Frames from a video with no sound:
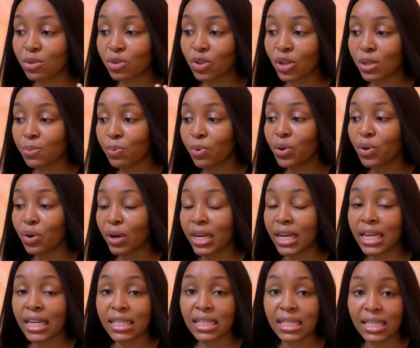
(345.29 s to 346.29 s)
just put your
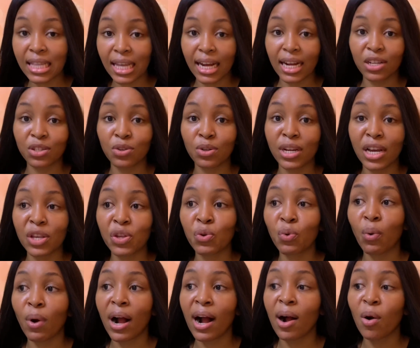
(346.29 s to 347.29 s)
kids there so that you are